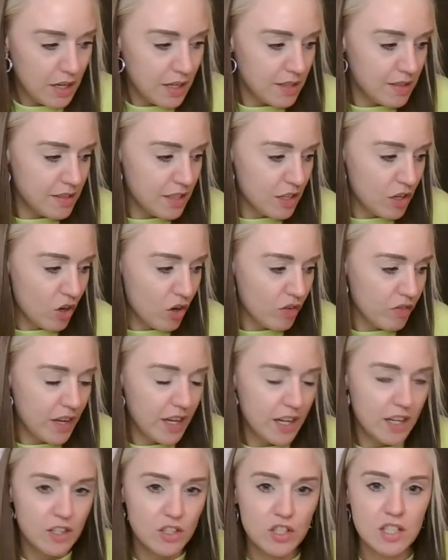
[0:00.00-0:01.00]
there's a lot of
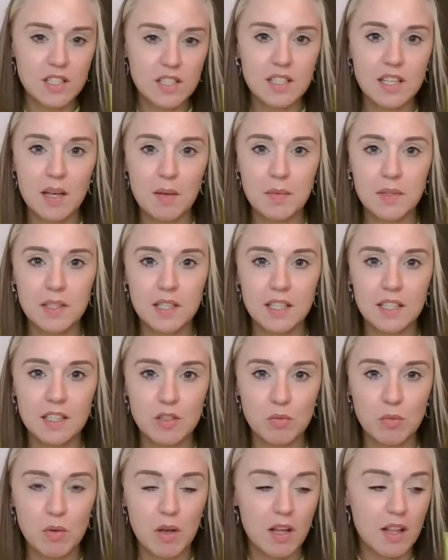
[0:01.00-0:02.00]
energies coming in
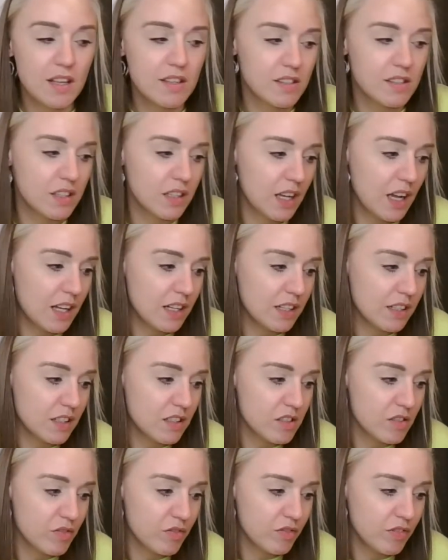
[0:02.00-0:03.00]
as well as the
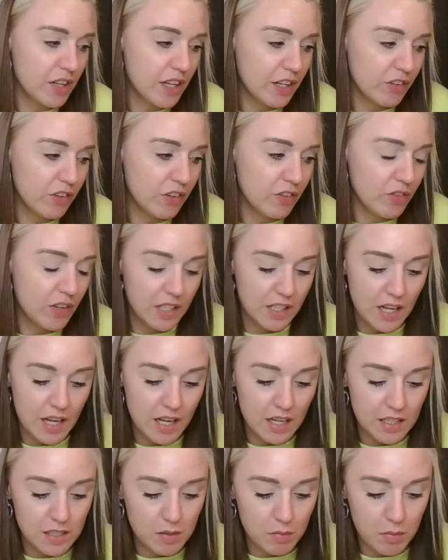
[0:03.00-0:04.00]
candles are flickering right
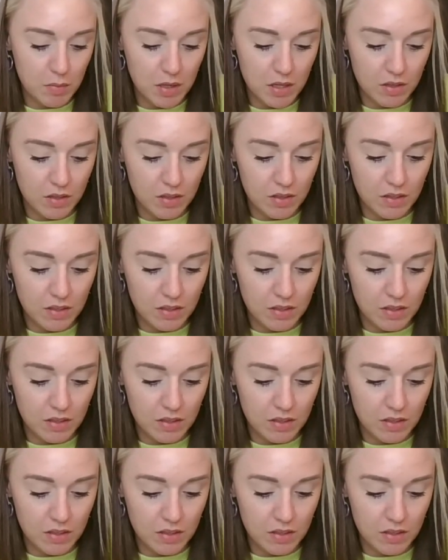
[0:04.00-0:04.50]
next to me.